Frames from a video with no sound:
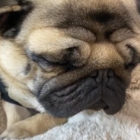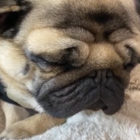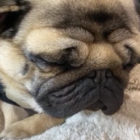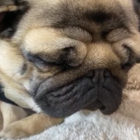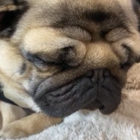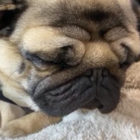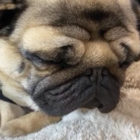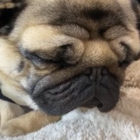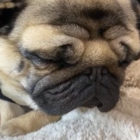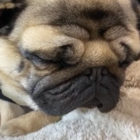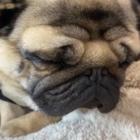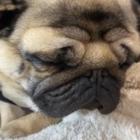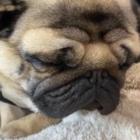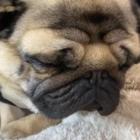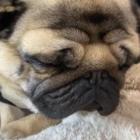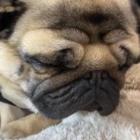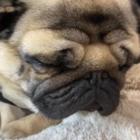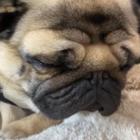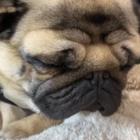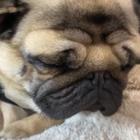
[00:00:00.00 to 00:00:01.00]
love Pangpang's
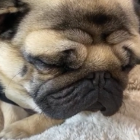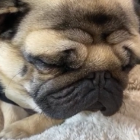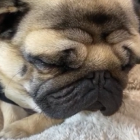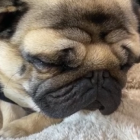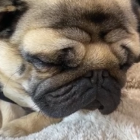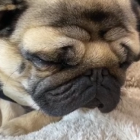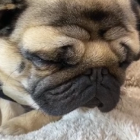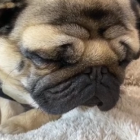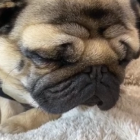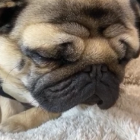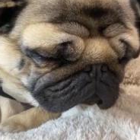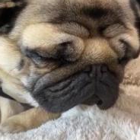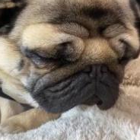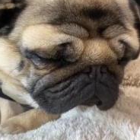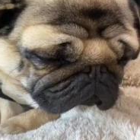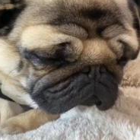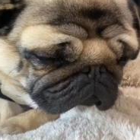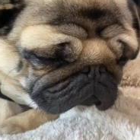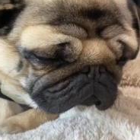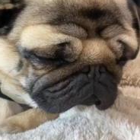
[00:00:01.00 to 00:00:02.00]
hoodie. Thank you so much,
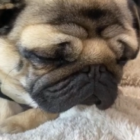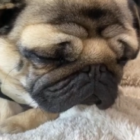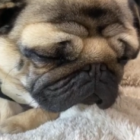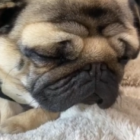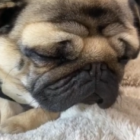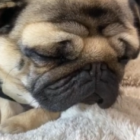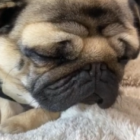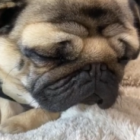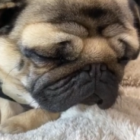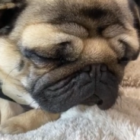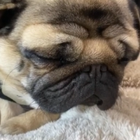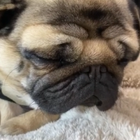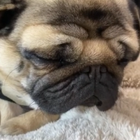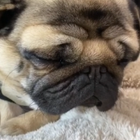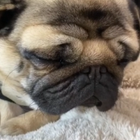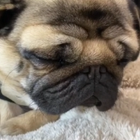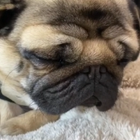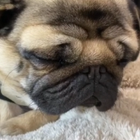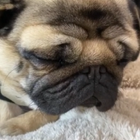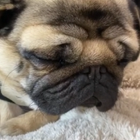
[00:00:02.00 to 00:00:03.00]
Evelyn.
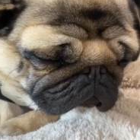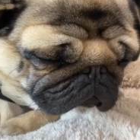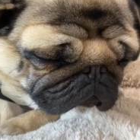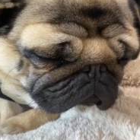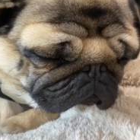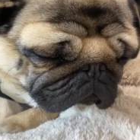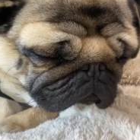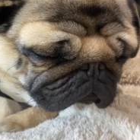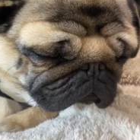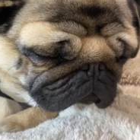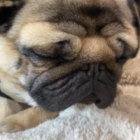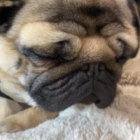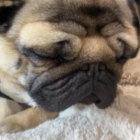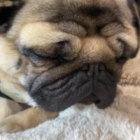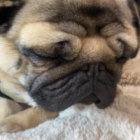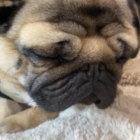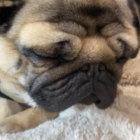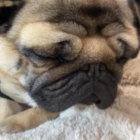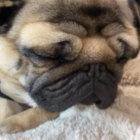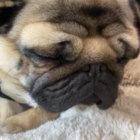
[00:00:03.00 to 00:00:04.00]
He looks very
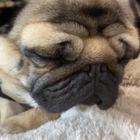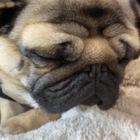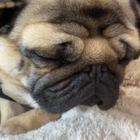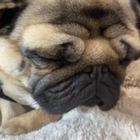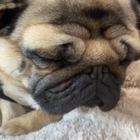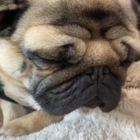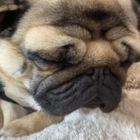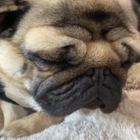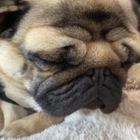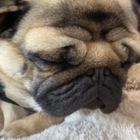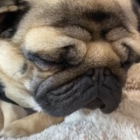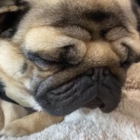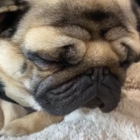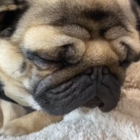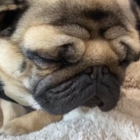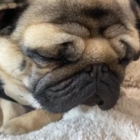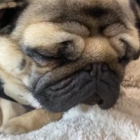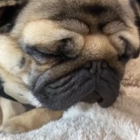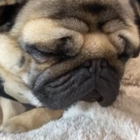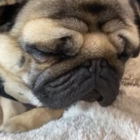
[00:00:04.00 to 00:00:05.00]
handsome. Aw, thank you.
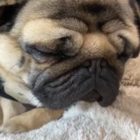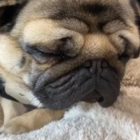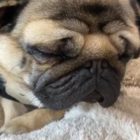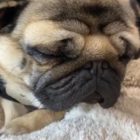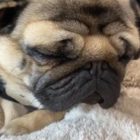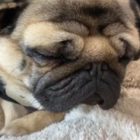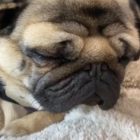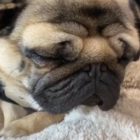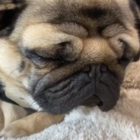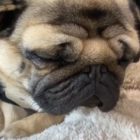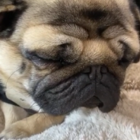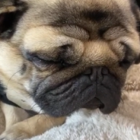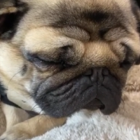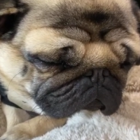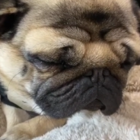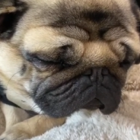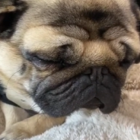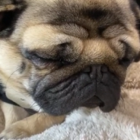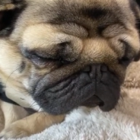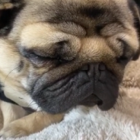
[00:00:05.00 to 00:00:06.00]
Yeah, we love this
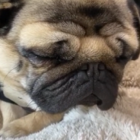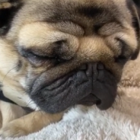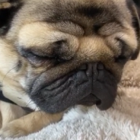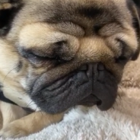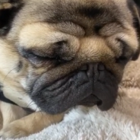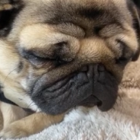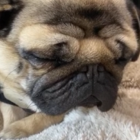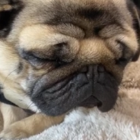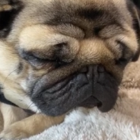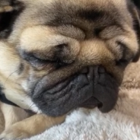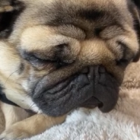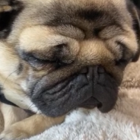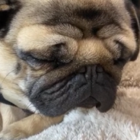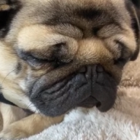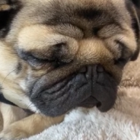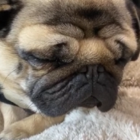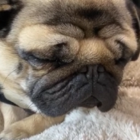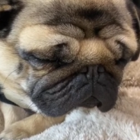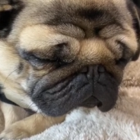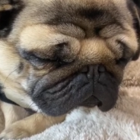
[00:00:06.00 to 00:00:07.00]
hoodie. It was
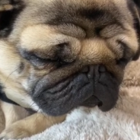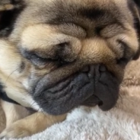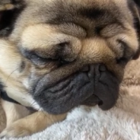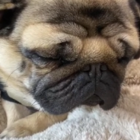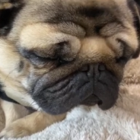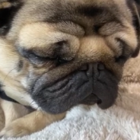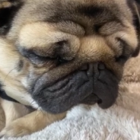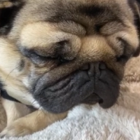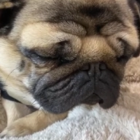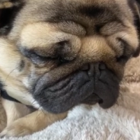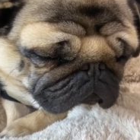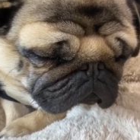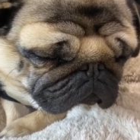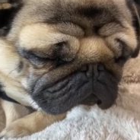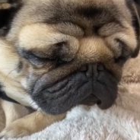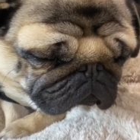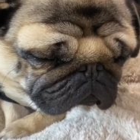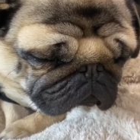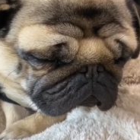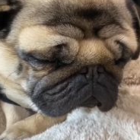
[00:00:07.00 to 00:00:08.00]
one that
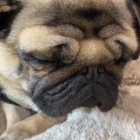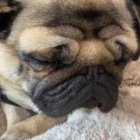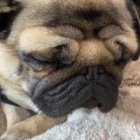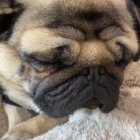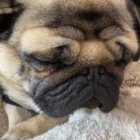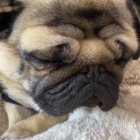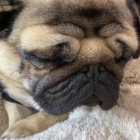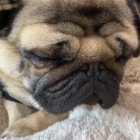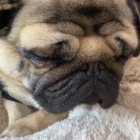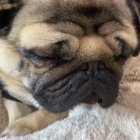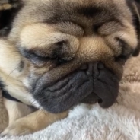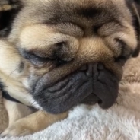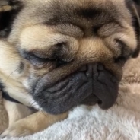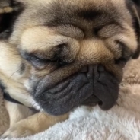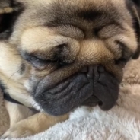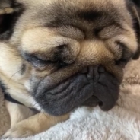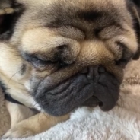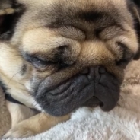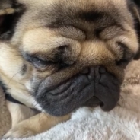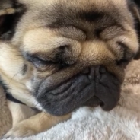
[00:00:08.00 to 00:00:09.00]
was sent to us by
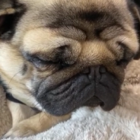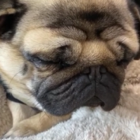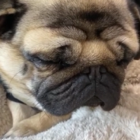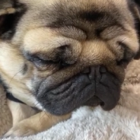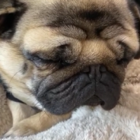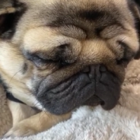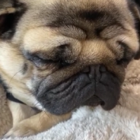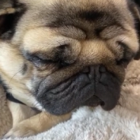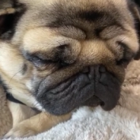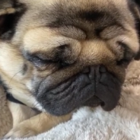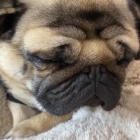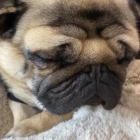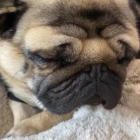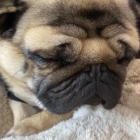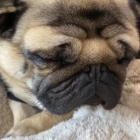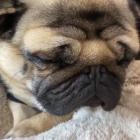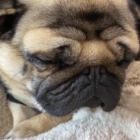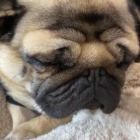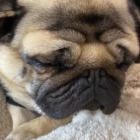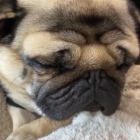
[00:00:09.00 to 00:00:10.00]
Frenchie and
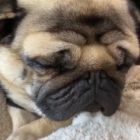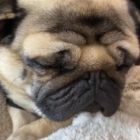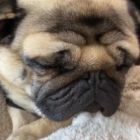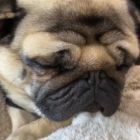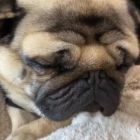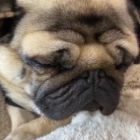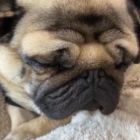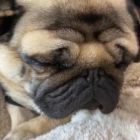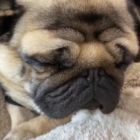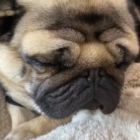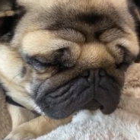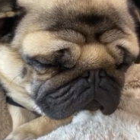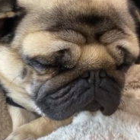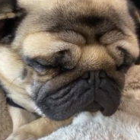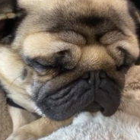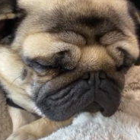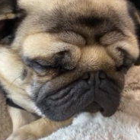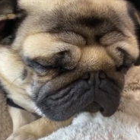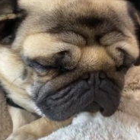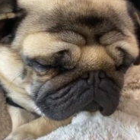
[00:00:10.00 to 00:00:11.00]
Friends as a present
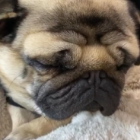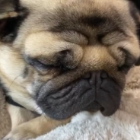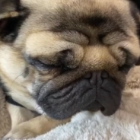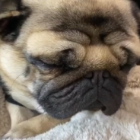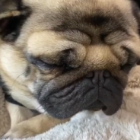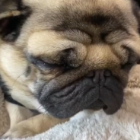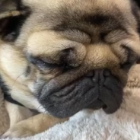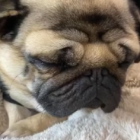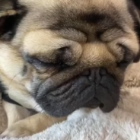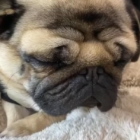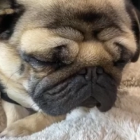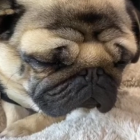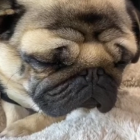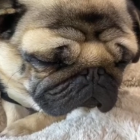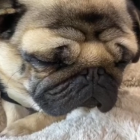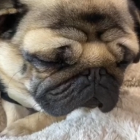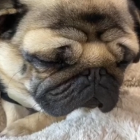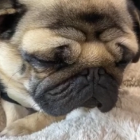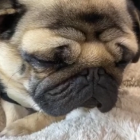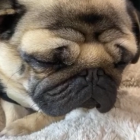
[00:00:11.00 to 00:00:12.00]
for Pangpang.
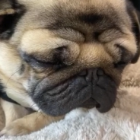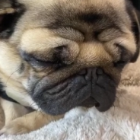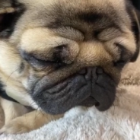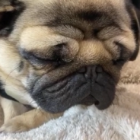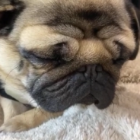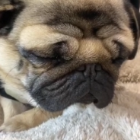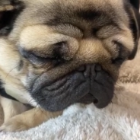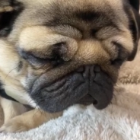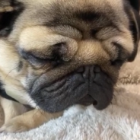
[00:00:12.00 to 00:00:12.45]
And